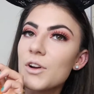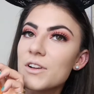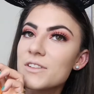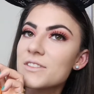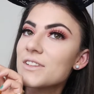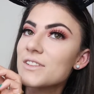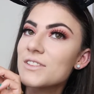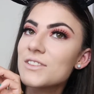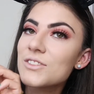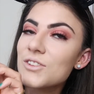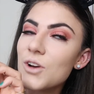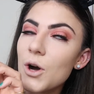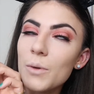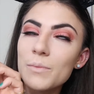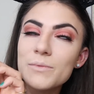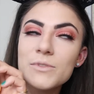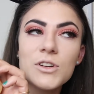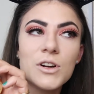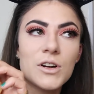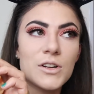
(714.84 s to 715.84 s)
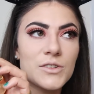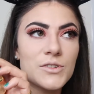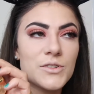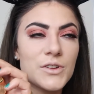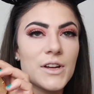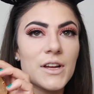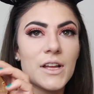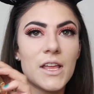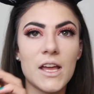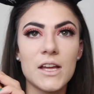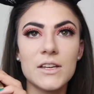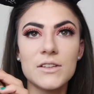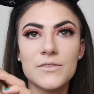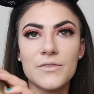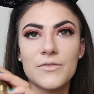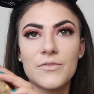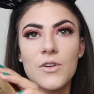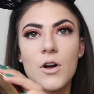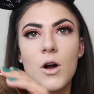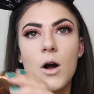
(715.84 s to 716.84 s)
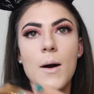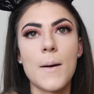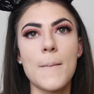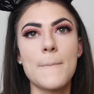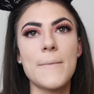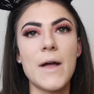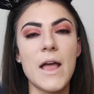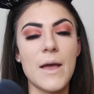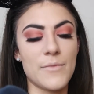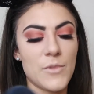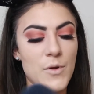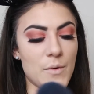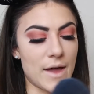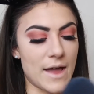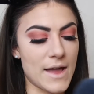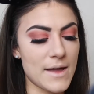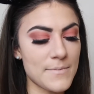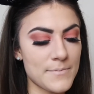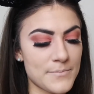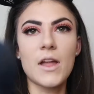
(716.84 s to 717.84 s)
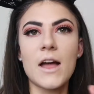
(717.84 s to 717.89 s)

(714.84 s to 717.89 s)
Bronze and Sculpt contour kit from MUA.